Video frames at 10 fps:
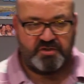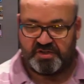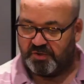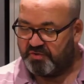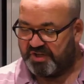
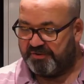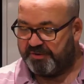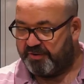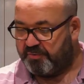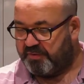
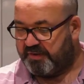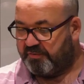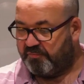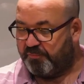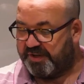Tojiro
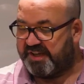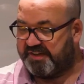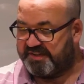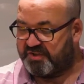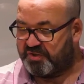Riky
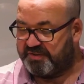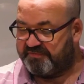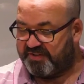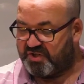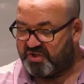Edition
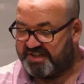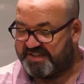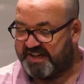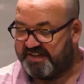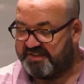
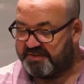VG10